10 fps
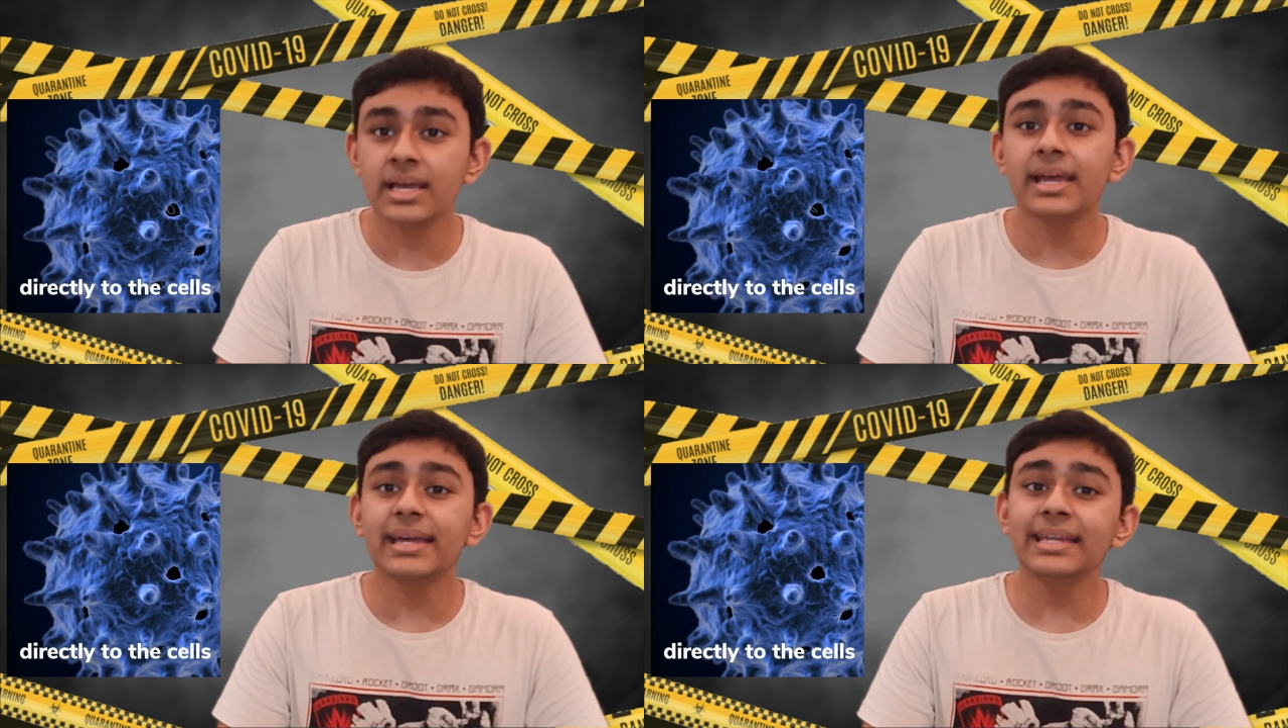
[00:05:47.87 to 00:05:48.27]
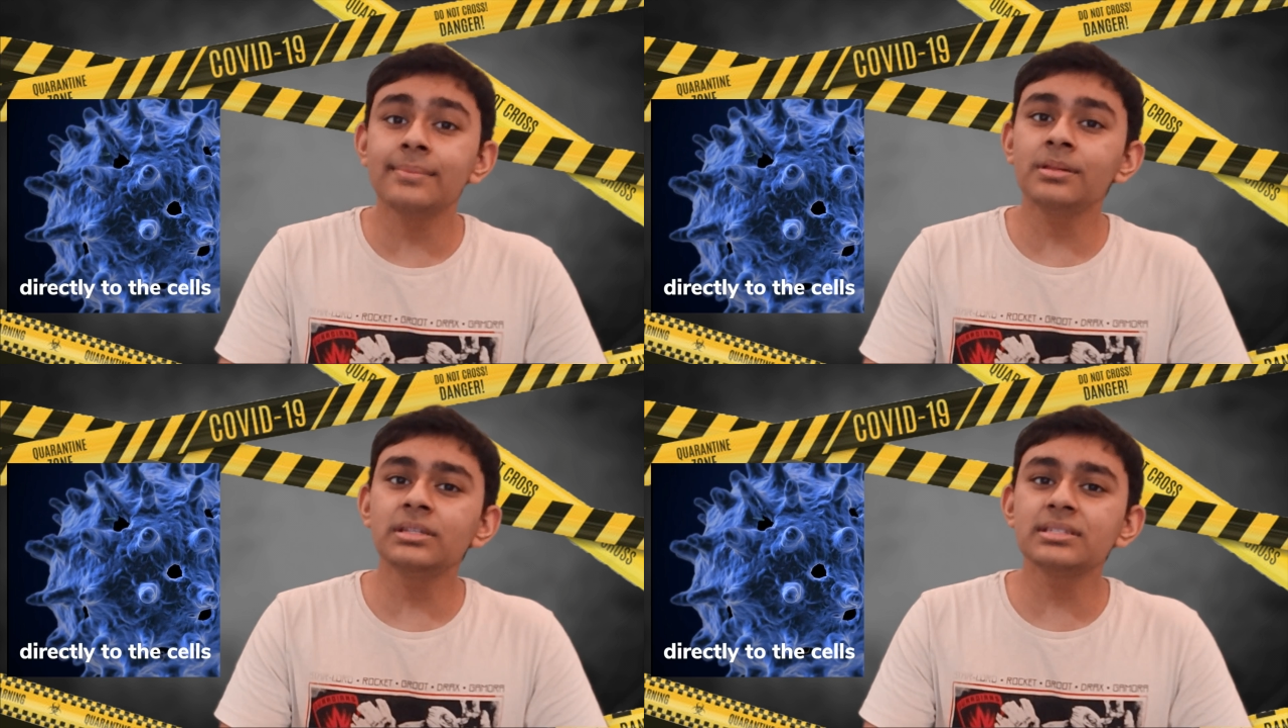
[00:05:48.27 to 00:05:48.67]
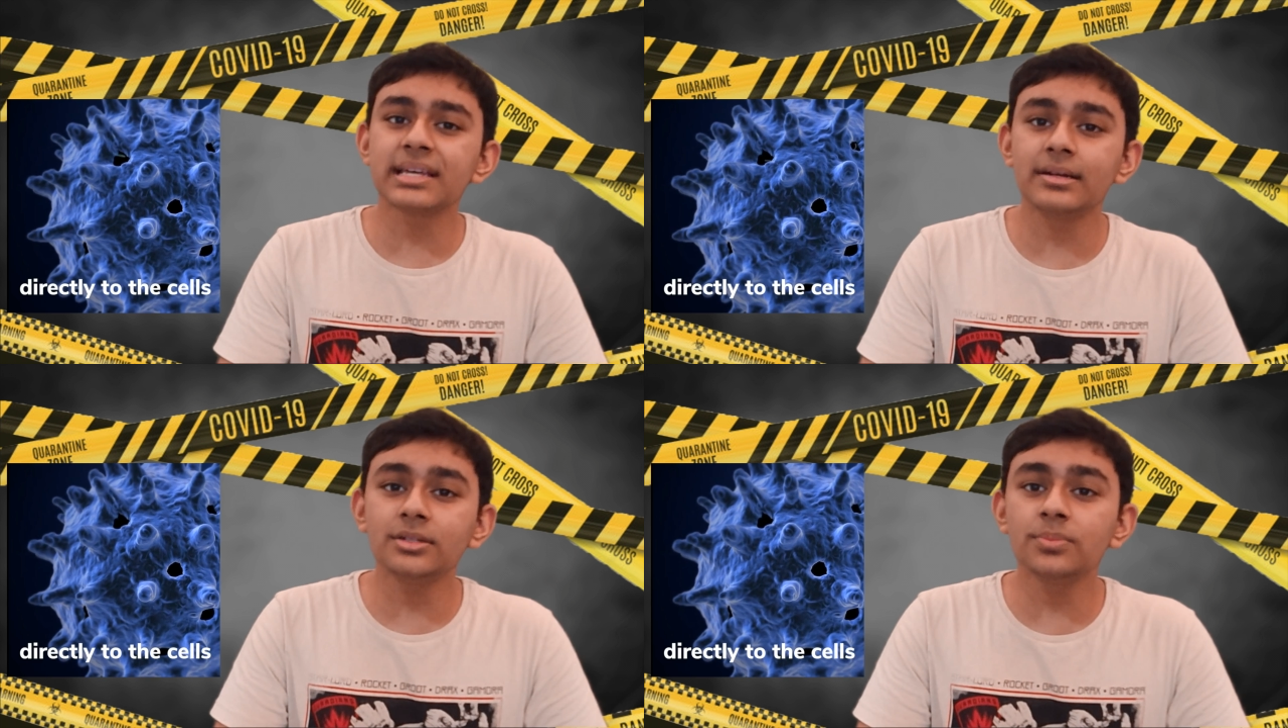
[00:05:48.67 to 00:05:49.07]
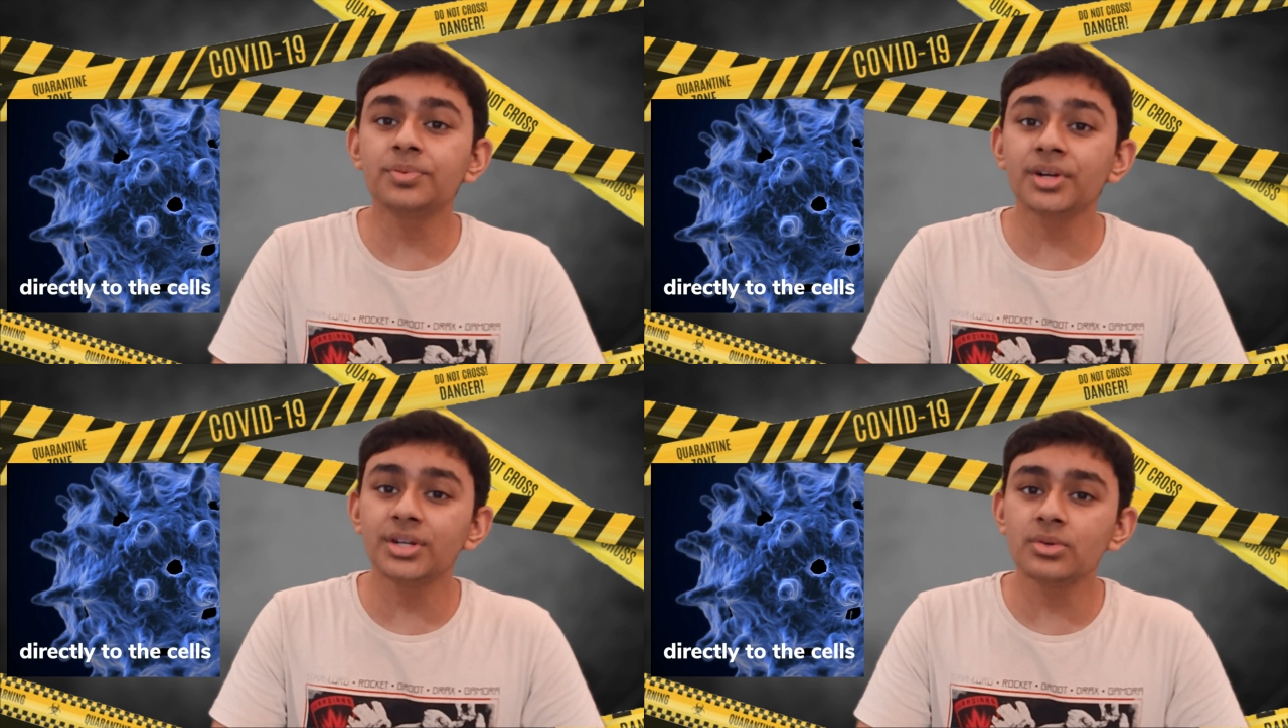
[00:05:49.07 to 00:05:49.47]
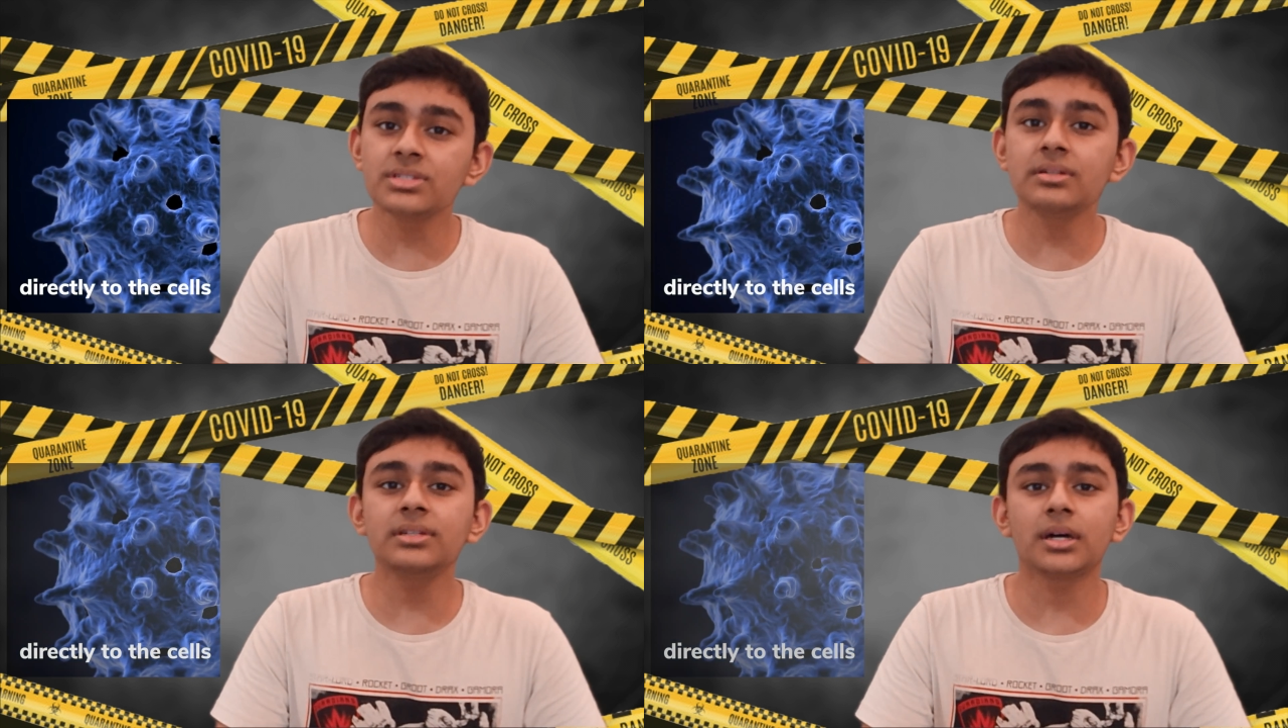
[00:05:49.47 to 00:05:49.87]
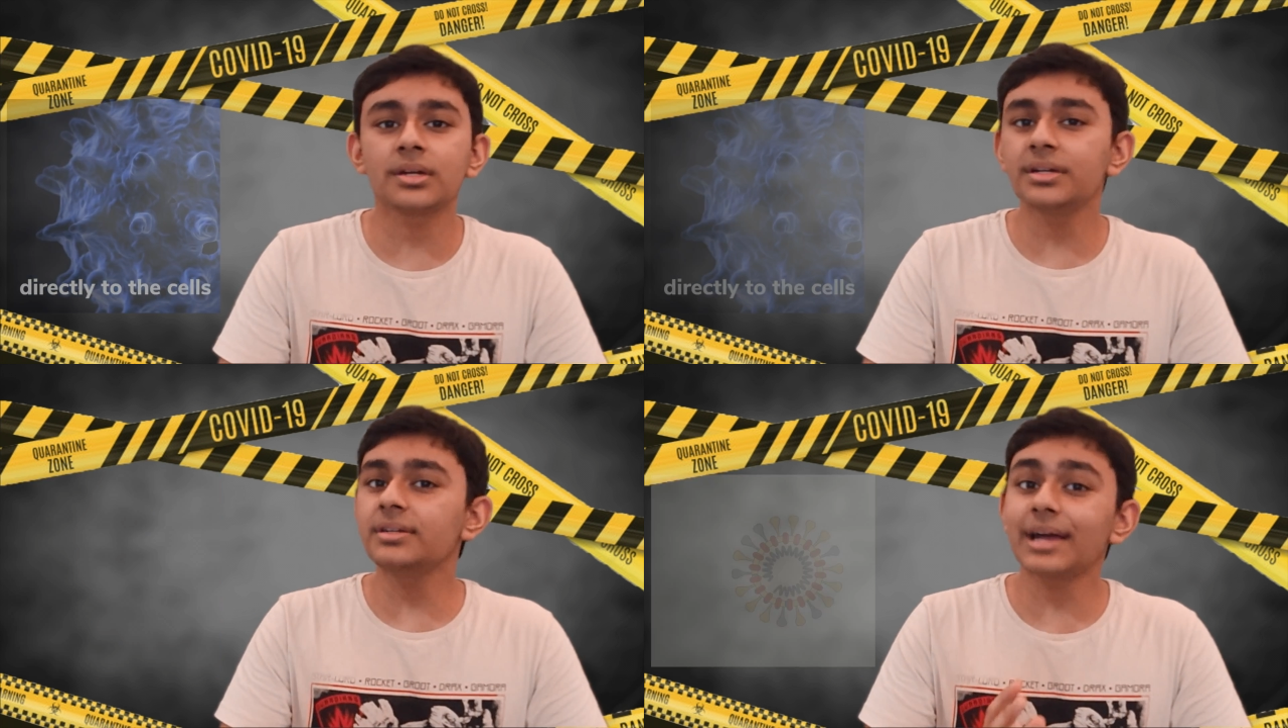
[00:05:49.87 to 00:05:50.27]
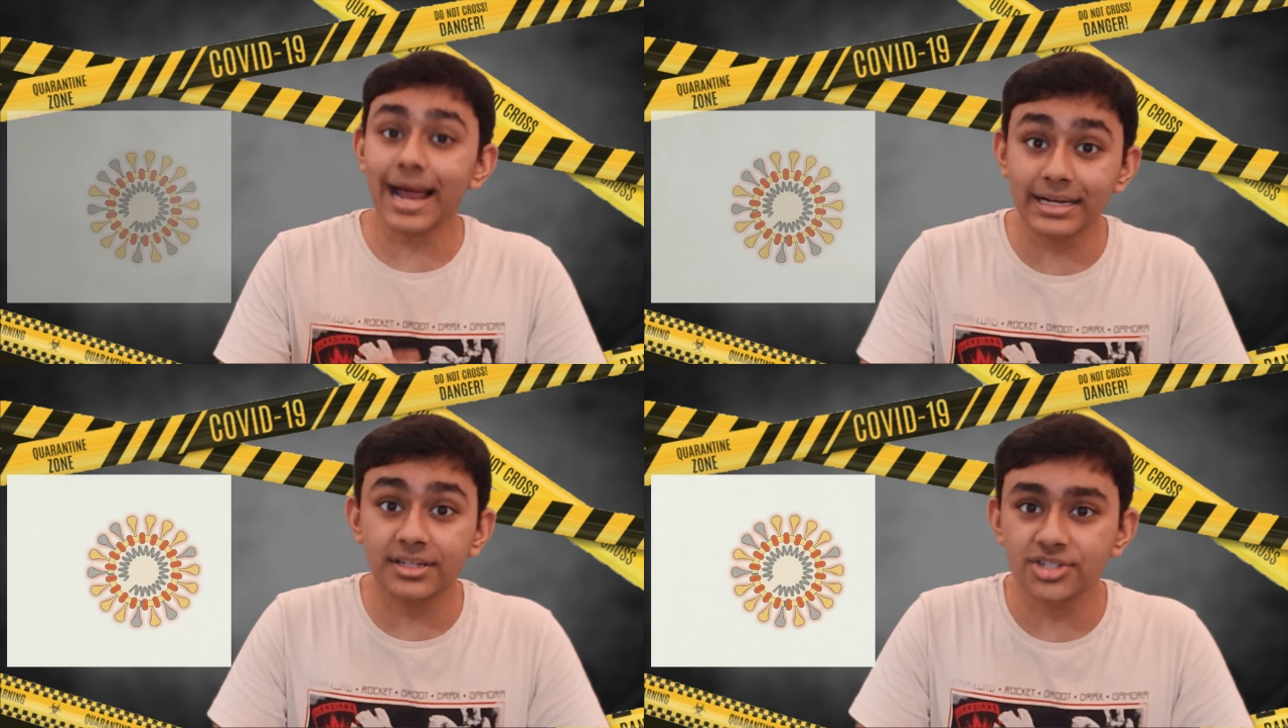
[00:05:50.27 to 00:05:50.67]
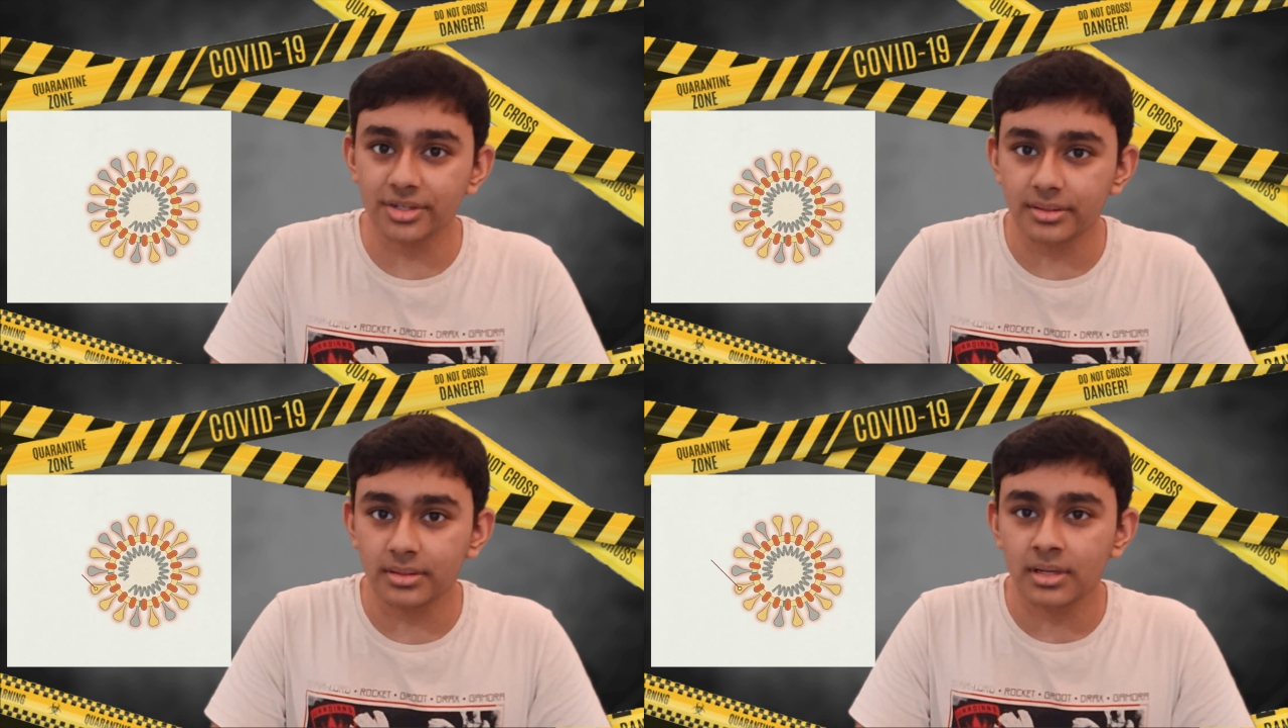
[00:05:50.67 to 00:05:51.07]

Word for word: enable the cell to produce the targeted antigen.